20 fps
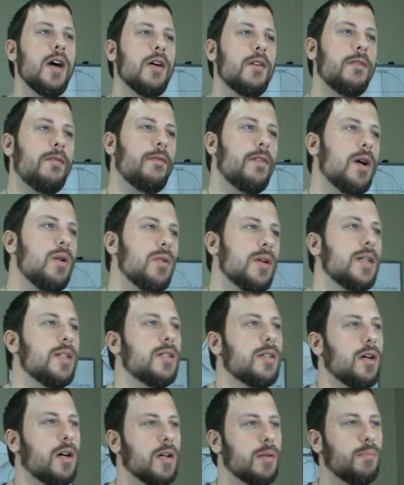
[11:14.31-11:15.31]
focus
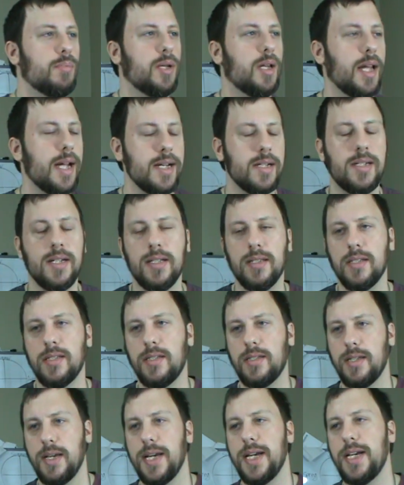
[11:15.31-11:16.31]
on planting the
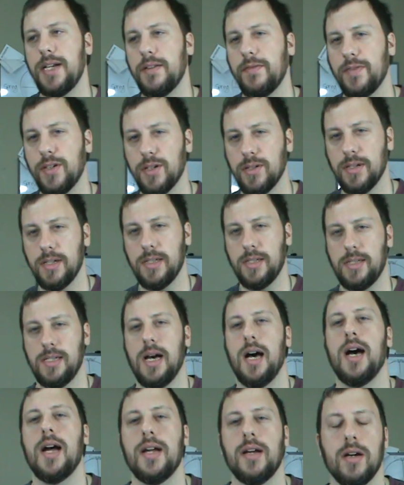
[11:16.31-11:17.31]
seed of your
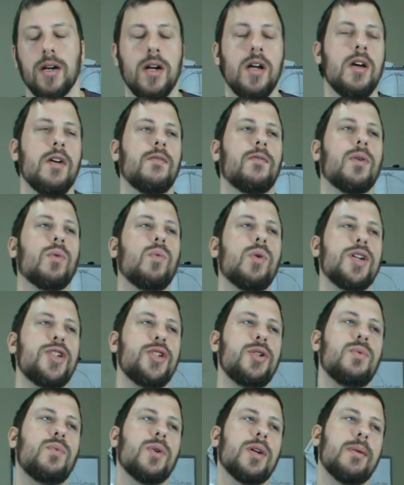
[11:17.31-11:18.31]
desire for
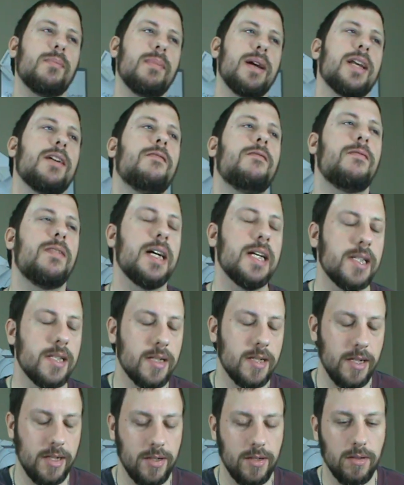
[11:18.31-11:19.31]
what you want to
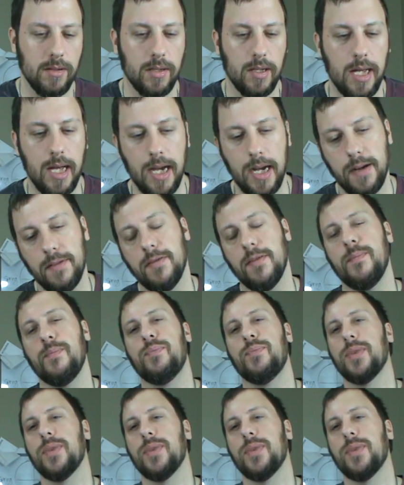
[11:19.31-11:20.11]
manifest in your life.